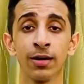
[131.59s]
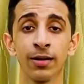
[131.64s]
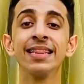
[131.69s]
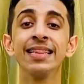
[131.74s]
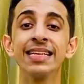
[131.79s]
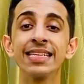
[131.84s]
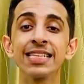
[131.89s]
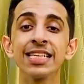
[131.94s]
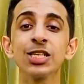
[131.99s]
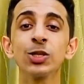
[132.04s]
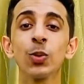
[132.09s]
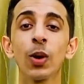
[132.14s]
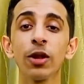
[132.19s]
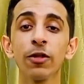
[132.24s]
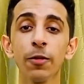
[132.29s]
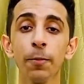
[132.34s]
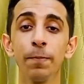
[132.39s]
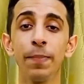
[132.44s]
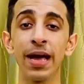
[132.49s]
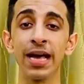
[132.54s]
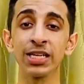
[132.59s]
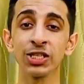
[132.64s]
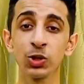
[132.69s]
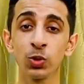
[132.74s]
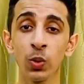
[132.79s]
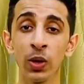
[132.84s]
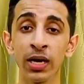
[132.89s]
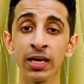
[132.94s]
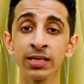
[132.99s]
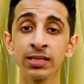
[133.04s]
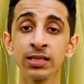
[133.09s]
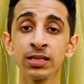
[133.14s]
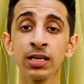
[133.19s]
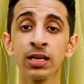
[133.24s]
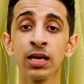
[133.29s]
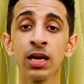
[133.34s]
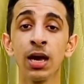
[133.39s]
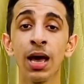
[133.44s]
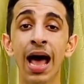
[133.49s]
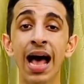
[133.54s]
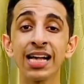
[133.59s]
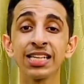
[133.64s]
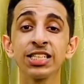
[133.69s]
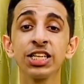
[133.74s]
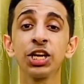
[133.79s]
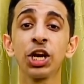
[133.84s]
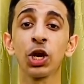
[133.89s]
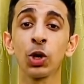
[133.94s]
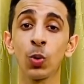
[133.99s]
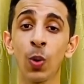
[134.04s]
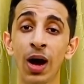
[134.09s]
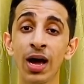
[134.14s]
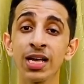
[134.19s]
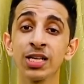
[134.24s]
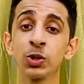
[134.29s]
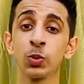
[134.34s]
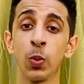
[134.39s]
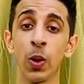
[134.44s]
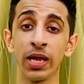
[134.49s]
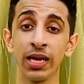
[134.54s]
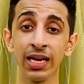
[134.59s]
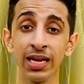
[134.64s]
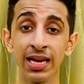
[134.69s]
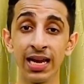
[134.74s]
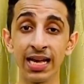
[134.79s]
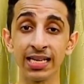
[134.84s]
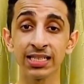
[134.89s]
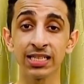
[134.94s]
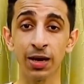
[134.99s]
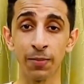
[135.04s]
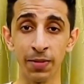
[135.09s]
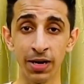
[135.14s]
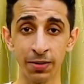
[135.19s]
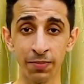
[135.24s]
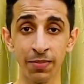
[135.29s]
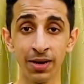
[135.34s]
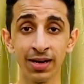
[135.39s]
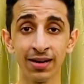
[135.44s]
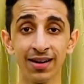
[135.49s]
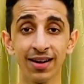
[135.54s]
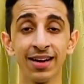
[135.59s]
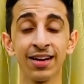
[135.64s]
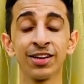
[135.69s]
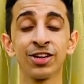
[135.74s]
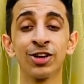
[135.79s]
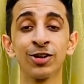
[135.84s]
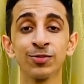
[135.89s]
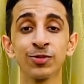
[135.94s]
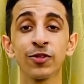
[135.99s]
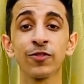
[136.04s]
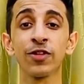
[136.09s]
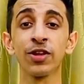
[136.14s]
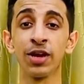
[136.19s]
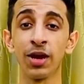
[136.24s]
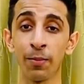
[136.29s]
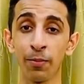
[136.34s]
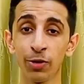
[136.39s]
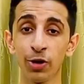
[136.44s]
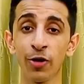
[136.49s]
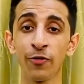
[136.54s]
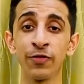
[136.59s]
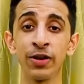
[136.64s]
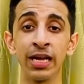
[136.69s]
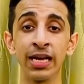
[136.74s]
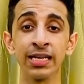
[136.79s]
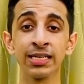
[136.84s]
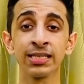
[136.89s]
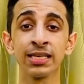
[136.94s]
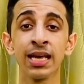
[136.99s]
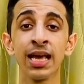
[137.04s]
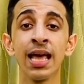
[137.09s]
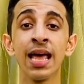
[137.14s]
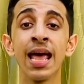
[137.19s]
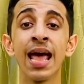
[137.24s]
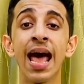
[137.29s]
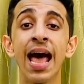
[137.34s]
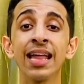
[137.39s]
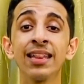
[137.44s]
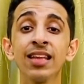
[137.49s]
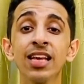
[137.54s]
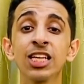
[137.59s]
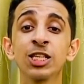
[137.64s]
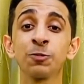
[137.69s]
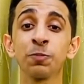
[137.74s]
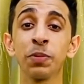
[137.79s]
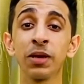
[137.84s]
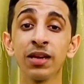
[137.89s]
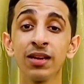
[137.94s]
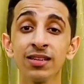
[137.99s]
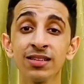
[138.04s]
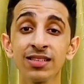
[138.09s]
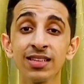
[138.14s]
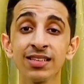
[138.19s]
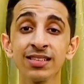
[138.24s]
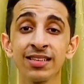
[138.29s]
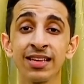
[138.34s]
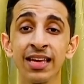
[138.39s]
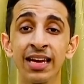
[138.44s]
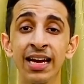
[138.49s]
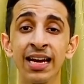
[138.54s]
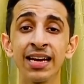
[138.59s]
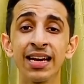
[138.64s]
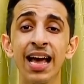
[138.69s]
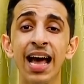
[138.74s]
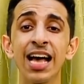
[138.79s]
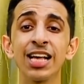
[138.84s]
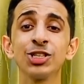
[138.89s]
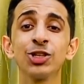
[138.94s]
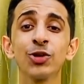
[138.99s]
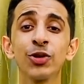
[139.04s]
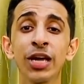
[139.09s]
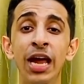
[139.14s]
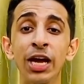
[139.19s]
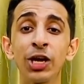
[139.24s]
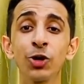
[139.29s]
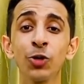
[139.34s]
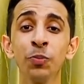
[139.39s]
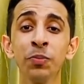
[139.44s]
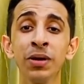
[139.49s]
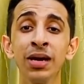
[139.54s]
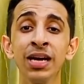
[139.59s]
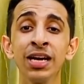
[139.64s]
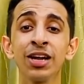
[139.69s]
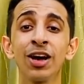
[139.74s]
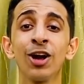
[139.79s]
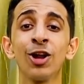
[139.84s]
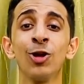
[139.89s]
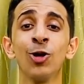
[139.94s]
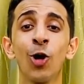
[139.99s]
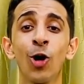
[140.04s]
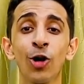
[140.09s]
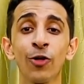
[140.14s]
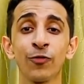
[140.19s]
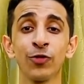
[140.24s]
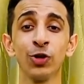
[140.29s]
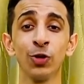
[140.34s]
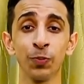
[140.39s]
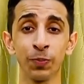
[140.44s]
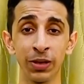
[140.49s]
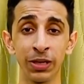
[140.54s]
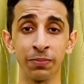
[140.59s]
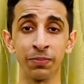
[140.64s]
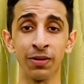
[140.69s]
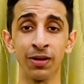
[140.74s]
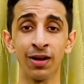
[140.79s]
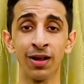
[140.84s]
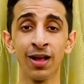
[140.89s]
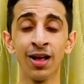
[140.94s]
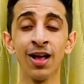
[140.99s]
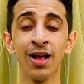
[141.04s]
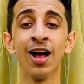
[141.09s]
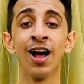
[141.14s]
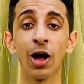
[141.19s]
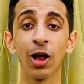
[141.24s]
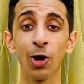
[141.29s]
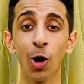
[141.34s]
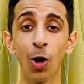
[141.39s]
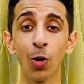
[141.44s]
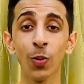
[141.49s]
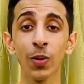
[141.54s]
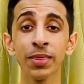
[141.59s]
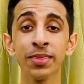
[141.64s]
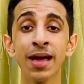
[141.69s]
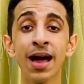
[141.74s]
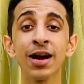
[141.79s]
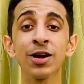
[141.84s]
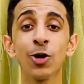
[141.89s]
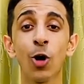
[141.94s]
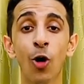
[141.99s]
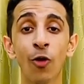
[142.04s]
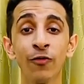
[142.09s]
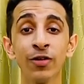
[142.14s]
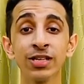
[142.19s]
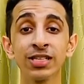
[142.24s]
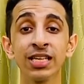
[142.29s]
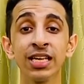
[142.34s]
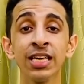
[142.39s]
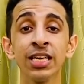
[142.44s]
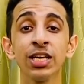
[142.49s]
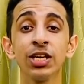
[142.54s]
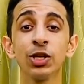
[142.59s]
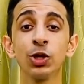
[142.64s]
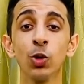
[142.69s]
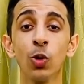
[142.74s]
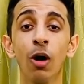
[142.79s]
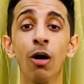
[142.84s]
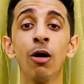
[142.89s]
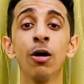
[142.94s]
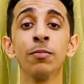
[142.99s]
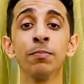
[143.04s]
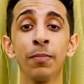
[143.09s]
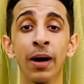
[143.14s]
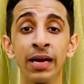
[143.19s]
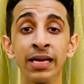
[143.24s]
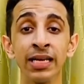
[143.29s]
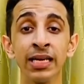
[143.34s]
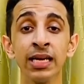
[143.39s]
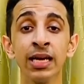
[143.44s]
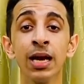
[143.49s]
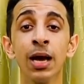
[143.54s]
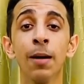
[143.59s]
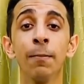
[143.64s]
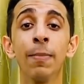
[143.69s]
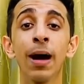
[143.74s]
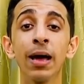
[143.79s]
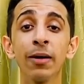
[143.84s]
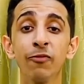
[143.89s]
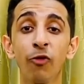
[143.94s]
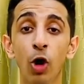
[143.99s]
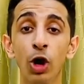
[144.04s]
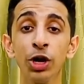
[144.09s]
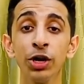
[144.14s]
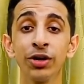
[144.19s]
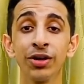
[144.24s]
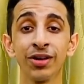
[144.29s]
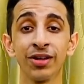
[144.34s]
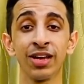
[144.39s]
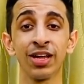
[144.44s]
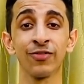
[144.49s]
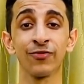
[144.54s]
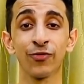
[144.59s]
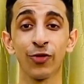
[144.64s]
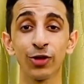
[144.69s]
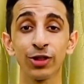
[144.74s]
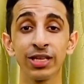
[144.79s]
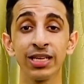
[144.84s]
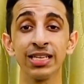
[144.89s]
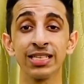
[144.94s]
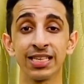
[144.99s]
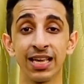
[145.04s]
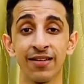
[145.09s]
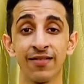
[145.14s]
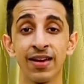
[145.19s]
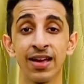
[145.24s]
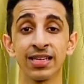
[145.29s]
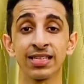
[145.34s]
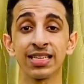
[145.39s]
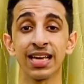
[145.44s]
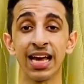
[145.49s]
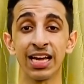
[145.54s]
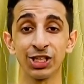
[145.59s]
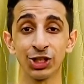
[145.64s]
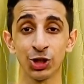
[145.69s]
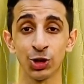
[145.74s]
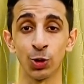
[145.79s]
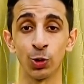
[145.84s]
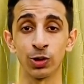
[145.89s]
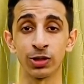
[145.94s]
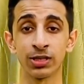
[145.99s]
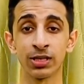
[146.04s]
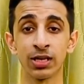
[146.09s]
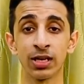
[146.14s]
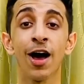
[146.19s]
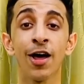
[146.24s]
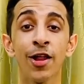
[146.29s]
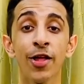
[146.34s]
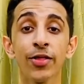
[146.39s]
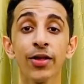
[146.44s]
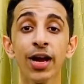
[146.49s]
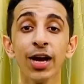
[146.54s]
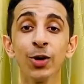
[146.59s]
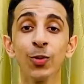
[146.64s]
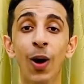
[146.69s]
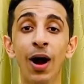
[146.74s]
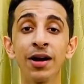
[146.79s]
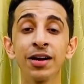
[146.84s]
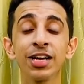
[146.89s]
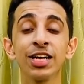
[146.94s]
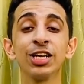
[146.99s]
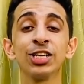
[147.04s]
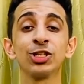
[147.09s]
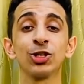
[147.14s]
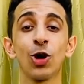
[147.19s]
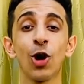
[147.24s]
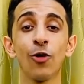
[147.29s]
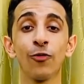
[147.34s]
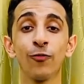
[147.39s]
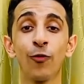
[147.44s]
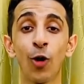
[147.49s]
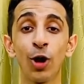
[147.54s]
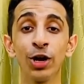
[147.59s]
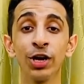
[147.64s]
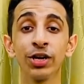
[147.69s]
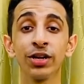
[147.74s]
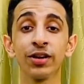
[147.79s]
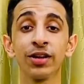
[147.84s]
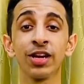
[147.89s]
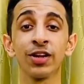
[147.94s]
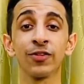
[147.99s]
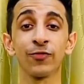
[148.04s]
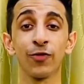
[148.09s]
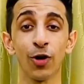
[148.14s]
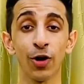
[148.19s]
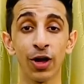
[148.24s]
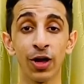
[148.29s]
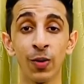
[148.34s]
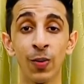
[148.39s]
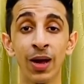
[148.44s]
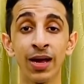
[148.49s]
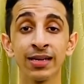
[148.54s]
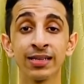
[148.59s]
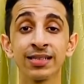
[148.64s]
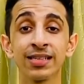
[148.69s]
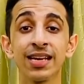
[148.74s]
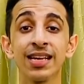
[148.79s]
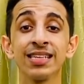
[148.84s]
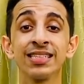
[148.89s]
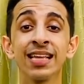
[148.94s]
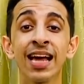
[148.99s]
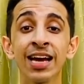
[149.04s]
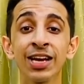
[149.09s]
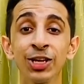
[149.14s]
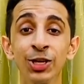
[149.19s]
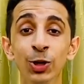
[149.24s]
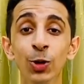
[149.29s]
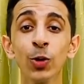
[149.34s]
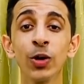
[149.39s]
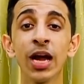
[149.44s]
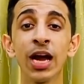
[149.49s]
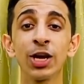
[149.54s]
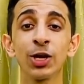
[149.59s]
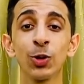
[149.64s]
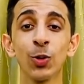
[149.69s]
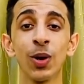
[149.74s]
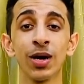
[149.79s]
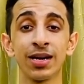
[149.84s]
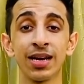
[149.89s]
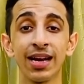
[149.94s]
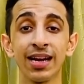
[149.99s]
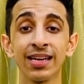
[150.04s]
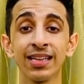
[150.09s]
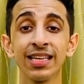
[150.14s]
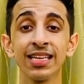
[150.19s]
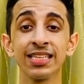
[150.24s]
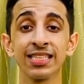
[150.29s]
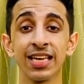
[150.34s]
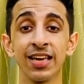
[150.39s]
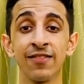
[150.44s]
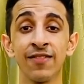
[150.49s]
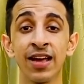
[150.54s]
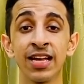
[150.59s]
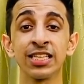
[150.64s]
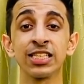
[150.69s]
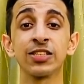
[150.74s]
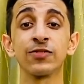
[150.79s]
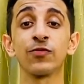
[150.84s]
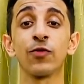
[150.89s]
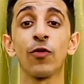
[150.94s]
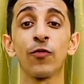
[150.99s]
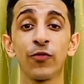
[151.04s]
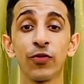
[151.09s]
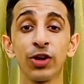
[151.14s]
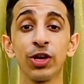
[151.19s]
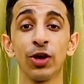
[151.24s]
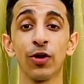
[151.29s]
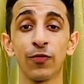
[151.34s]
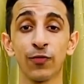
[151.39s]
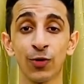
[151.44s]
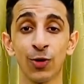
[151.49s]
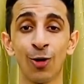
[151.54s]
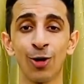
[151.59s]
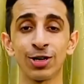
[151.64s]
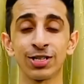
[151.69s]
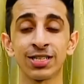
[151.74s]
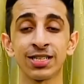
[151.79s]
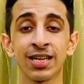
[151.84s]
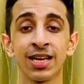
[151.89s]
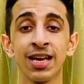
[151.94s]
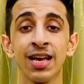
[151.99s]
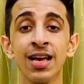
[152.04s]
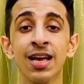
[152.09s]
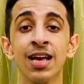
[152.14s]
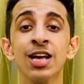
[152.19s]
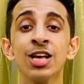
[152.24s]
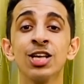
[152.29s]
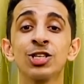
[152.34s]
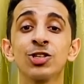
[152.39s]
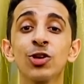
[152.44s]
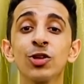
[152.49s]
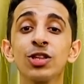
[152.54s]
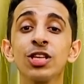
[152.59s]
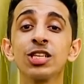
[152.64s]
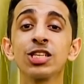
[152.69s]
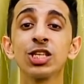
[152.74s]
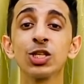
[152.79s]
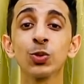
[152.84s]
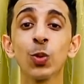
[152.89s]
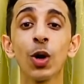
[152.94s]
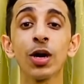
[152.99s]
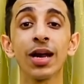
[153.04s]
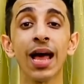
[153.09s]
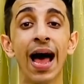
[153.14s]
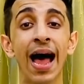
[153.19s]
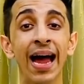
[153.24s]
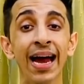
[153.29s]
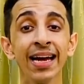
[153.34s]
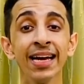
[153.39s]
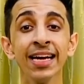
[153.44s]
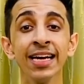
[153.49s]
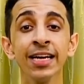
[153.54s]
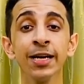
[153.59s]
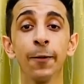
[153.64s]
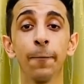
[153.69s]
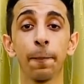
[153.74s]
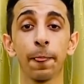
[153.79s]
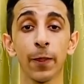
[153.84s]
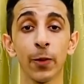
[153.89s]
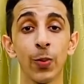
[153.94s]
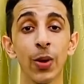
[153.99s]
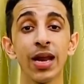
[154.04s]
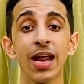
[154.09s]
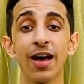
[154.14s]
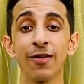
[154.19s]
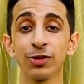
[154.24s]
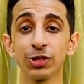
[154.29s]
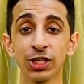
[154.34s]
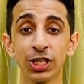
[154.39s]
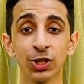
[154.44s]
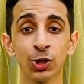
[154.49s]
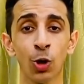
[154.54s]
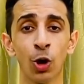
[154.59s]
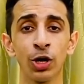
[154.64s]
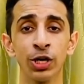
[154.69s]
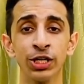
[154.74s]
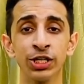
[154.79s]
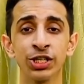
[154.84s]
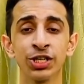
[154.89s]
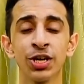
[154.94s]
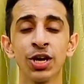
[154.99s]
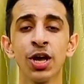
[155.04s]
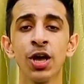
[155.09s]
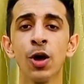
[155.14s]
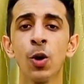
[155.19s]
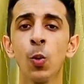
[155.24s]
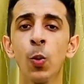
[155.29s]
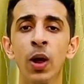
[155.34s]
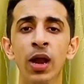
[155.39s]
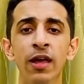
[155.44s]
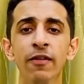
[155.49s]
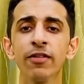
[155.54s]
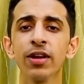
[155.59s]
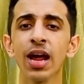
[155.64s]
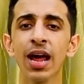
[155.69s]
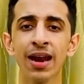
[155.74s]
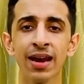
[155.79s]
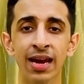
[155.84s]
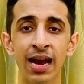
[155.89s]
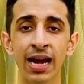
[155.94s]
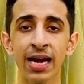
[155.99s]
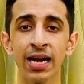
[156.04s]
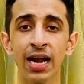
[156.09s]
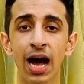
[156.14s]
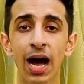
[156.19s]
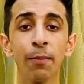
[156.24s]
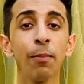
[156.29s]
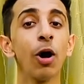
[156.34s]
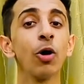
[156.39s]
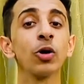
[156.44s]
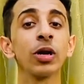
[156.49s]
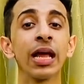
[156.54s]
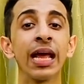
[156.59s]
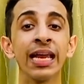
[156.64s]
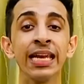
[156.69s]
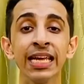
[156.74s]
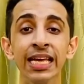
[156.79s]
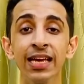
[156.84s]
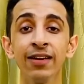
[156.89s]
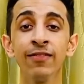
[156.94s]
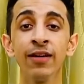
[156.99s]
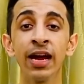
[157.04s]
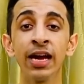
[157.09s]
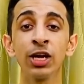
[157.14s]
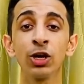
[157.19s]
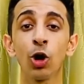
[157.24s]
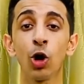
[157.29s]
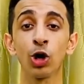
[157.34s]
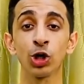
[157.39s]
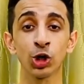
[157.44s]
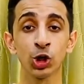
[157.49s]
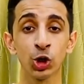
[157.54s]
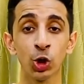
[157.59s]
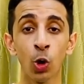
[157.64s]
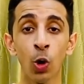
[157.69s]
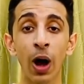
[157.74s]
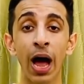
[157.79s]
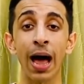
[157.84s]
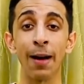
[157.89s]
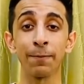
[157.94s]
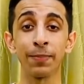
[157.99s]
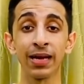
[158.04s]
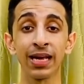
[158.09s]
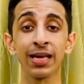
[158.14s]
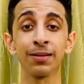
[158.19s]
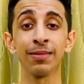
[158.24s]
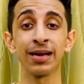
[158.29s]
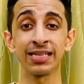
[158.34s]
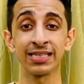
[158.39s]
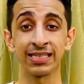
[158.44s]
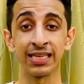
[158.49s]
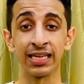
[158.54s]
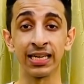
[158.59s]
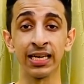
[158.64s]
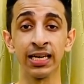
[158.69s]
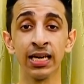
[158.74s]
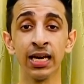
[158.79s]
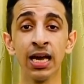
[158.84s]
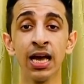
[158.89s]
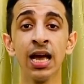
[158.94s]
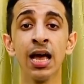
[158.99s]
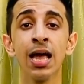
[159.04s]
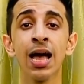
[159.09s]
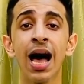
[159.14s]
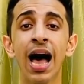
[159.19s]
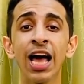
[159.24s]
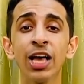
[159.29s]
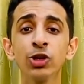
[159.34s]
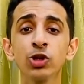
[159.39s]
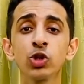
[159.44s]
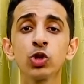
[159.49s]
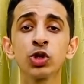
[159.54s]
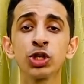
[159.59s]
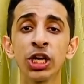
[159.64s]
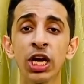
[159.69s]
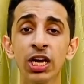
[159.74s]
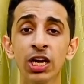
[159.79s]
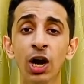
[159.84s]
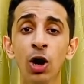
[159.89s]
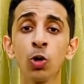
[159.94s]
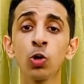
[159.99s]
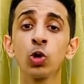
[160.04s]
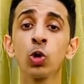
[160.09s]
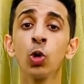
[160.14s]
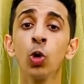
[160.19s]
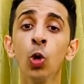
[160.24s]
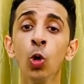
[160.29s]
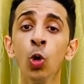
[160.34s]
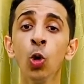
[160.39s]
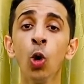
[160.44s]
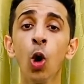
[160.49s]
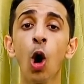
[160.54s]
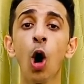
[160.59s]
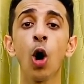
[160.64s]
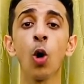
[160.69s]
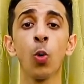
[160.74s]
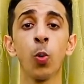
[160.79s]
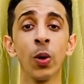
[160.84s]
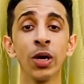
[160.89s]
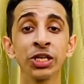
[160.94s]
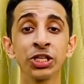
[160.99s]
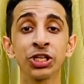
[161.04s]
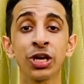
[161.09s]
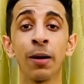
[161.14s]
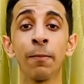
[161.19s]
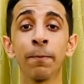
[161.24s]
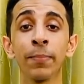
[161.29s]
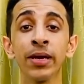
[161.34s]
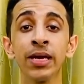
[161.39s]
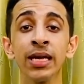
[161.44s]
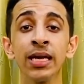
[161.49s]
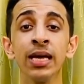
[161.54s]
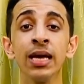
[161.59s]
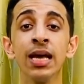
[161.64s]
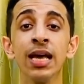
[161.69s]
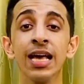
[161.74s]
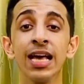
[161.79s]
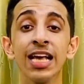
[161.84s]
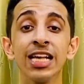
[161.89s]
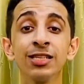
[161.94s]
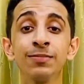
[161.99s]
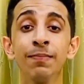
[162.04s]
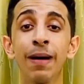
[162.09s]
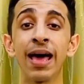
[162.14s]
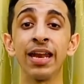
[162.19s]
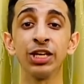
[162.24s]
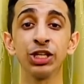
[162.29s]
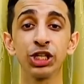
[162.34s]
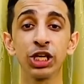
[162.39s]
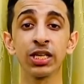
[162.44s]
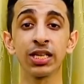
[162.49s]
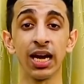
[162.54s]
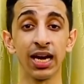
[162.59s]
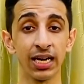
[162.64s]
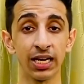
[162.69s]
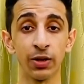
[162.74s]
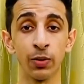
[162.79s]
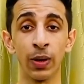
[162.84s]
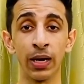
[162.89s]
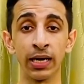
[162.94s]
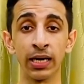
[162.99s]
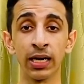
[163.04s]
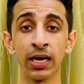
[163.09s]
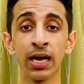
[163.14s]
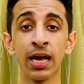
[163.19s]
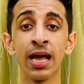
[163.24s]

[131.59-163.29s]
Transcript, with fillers: This is one of the best ways as it requires very less commitment in terms of the number of days and the experience is great as you get to meet a lot of new people. Along with that, obviously, you earn money by volunteering for these events and shows. Another advantage of volunteering for events is that you get to attend these events for free of cost. So, this is what I did when I was in college. Whenever I read about any event or show happening in my city, I used to check out who or which company is managing that event.